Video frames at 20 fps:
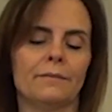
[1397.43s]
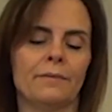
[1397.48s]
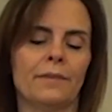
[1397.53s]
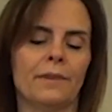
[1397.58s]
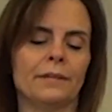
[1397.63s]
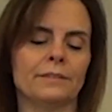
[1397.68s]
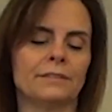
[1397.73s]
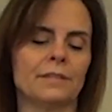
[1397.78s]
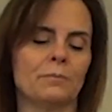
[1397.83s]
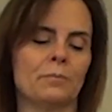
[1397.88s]

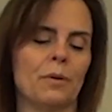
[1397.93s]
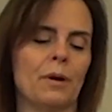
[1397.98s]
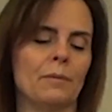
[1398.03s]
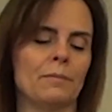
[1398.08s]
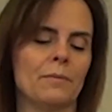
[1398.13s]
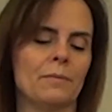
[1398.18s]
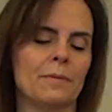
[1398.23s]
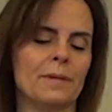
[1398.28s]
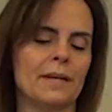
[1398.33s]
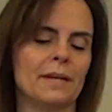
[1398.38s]
there's
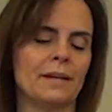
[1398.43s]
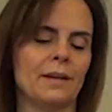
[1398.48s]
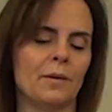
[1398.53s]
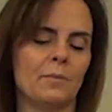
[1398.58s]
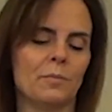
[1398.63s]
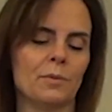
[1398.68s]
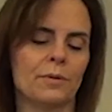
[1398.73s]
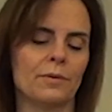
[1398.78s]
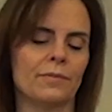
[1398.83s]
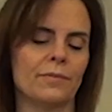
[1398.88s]
probably a
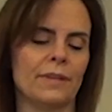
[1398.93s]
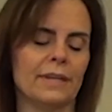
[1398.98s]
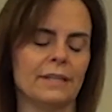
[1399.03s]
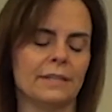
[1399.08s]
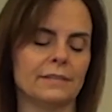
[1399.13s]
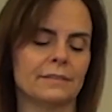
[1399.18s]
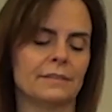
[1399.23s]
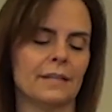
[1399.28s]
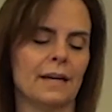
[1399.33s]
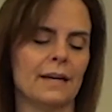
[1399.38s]
number of
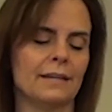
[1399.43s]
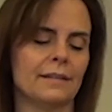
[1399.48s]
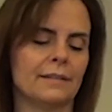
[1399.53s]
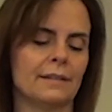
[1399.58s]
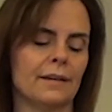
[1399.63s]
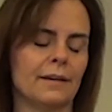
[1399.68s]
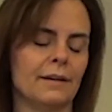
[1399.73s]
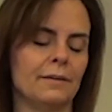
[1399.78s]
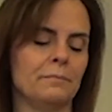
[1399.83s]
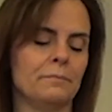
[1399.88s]
things that
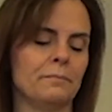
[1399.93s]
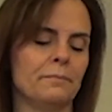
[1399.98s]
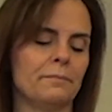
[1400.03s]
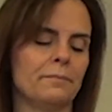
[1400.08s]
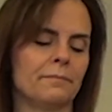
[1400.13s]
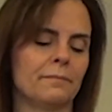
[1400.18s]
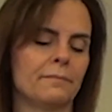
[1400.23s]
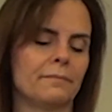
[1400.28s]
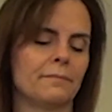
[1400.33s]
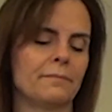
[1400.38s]
um,
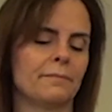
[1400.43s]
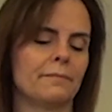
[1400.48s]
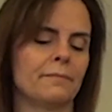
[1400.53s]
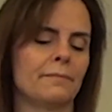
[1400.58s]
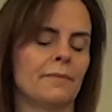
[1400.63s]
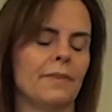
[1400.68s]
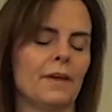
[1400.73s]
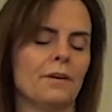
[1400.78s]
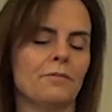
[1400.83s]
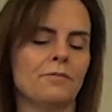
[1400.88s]

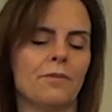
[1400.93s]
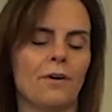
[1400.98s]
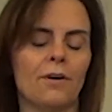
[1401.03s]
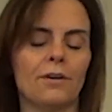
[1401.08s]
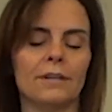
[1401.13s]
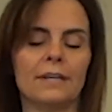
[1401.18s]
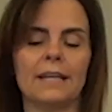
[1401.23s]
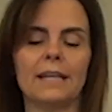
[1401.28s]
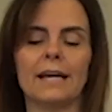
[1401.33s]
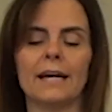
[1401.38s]
that fall
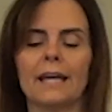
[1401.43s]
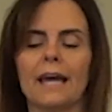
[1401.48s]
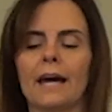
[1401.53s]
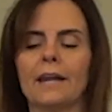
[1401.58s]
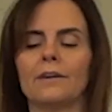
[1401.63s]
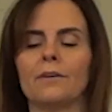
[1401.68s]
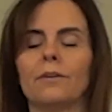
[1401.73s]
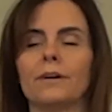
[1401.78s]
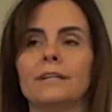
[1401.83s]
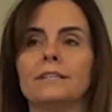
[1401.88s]
into that
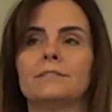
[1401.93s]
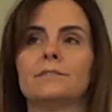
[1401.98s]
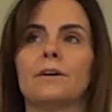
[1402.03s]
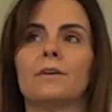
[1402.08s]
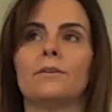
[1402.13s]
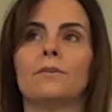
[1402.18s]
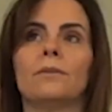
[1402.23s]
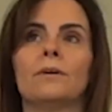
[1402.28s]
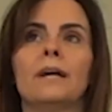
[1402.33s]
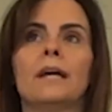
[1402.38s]
category.
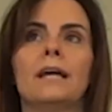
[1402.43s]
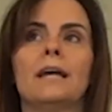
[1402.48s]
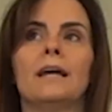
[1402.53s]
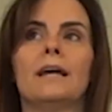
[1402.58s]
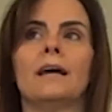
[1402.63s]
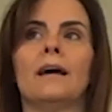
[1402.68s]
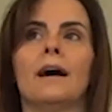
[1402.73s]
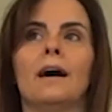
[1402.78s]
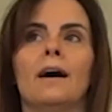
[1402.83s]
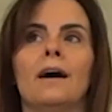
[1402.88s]
So,
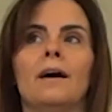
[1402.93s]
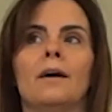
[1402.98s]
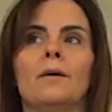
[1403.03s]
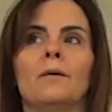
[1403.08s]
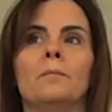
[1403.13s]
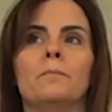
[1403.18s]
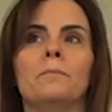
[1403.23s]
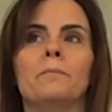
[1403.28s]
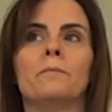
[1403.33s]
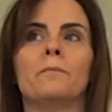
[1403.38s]

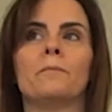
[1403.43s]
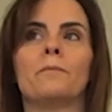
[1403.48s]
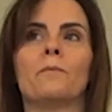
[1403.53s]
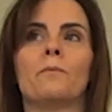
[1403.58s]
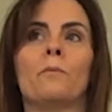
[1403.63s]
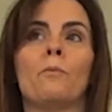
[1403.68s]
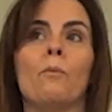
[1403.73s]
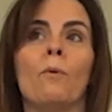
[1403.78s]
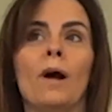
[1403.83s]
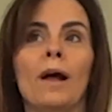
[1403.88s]
um,
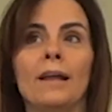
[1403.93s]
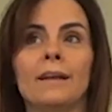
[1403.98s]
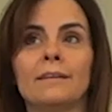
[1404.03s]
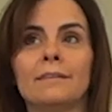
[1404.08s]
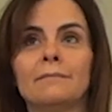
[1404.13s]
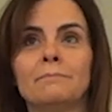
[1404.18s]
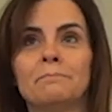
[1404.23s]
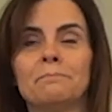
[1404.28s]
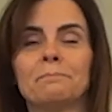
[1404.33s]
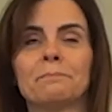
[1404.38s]
one,
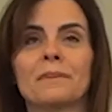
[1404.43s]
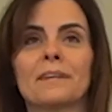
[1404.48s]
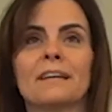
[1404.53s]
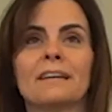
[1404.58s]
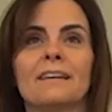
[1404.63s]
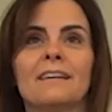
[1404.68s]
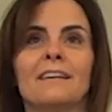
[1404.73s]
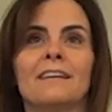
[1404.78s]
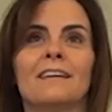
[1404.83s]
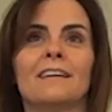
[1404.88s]

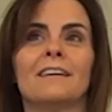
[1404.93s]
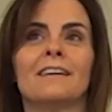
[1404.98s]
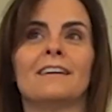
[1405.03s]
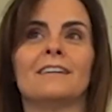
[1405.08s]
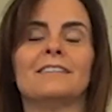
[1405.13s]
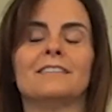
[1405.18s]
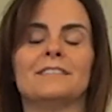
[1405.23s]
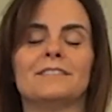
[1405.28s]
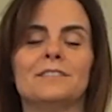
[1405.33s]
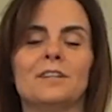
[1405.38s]
uh,
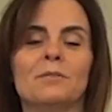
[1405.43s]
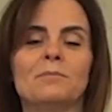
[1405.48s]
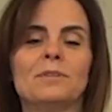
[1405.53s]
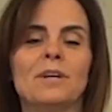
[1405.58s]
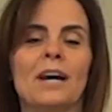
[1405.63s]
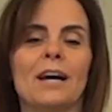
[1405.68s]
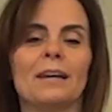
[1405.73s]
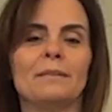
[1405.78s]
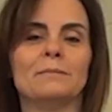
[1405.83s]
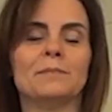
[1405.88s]

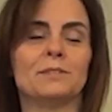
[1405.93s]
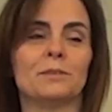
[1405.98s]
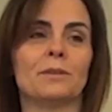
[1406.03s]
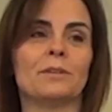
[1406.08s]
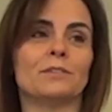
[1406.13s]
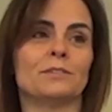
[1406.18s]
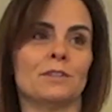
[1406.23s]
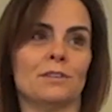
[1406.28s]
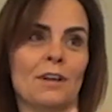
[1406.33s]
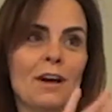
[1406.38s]
sometimes, so
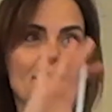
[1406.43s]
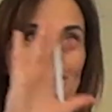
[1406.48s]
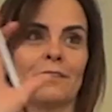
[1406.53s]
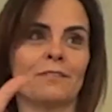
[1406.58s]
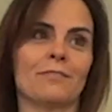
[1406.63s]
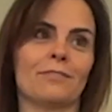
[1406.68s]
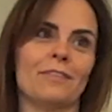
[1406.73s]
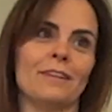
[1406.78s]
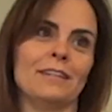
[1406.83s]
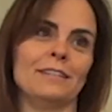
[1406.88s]
there's a lot of
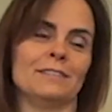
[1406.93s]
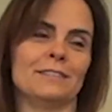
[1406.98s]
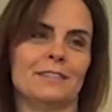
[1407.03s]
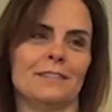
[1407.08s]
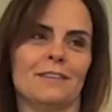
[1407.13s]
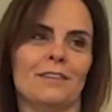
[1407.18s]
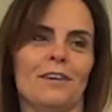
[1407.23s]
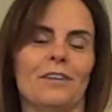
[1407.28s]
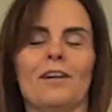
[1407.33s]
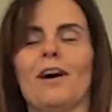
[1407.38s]
things
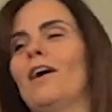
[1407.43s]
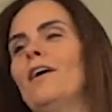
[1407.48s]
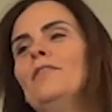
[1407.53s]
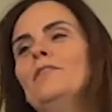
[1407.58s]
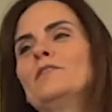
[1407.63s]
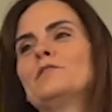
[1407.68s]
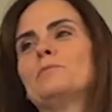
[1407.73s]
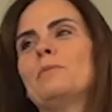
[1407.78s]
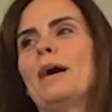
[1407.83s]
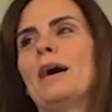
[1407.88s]
on
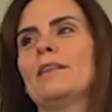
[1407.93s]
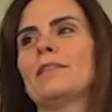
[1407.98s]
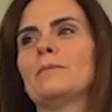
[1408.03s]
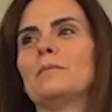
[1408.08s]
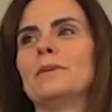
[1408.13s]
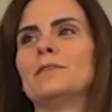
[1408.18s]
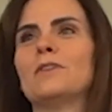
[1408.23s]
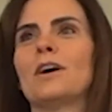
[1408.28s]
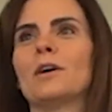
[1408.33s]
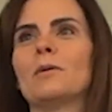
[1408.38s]
this path I'm
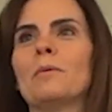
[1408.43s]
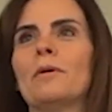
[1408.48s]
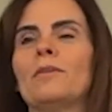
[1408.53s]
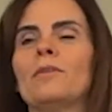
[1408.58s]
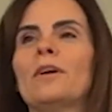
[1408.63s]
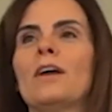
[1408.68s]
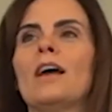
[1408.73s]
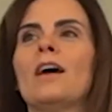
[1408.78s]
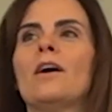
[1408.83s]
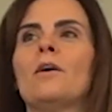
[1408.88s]
going to talk about.
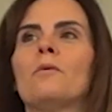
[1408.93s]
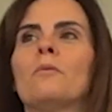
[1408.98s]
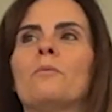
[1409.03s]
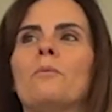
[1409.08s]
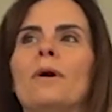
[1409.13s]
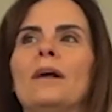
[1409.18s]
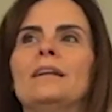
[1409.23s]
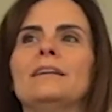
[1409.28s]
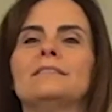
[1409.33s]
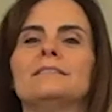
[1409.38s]

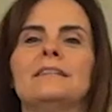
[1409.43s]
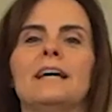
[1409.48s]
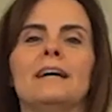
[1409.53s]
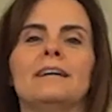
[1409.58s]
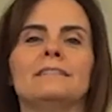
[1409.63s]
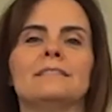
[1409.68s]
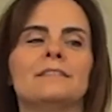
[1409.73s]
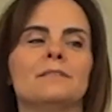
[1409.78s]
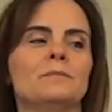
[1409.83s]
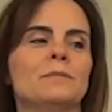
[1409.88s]
One is
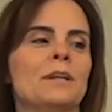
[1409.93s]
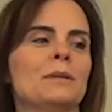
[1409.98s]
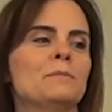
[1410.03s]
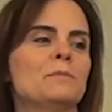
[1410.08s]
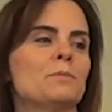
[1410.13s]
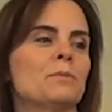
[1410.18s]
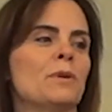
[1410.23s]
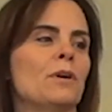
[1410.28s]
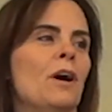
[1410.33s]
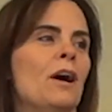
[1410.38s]
that sometimes
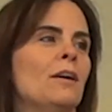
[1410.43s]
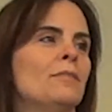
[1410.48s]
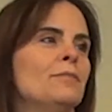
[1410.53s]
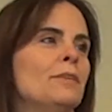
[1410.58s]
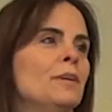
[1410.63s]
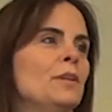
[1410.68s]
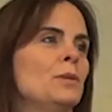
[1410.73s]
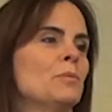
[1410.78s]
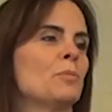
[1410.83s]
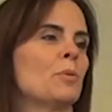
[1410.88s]
we're
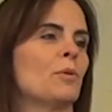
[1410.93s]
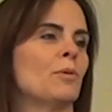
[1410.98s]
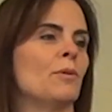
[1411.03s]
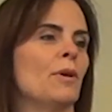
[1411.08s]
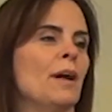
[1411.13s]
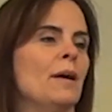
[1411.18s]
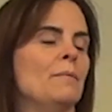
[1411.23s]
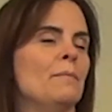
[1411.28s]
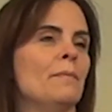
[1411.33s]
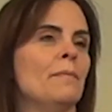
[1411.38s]
offering the
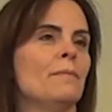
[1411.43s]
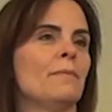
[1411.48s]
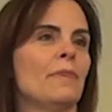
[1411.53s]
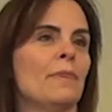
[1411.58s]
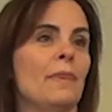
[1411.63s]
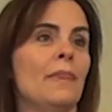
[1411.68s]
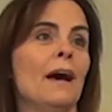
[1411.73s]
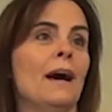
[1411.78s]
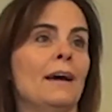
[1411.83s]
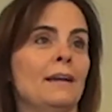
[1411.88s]
program
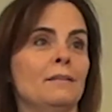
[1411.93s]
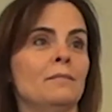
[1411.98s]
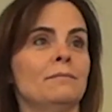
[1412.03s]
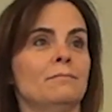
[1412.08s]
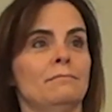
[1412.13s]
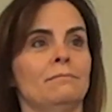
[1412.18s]
that